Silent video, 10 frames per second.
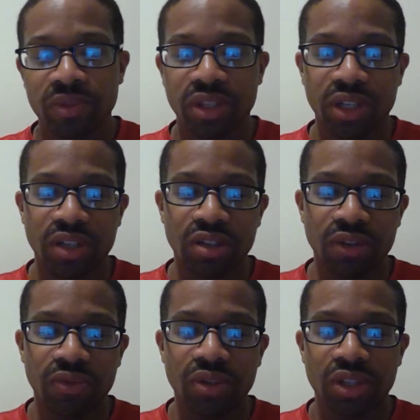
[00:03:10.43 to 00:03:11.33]
that I
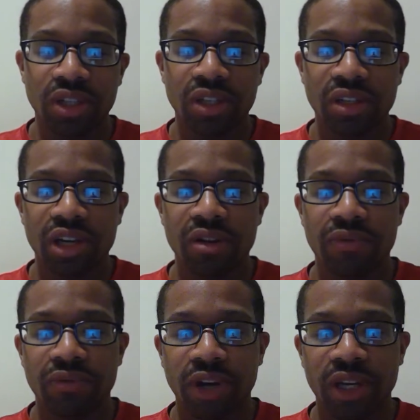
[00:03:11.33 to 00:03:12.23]
never again allow
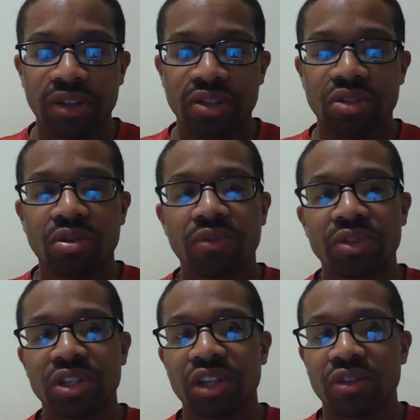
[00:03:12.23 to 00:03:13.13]
violence to
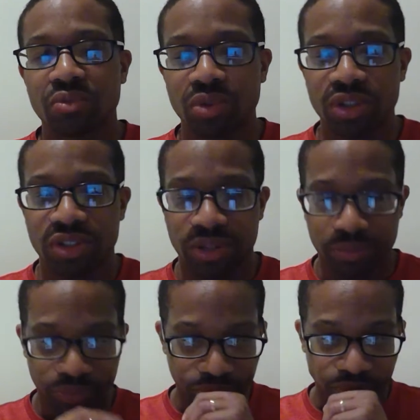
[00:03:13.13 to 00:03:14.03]
overtake reason.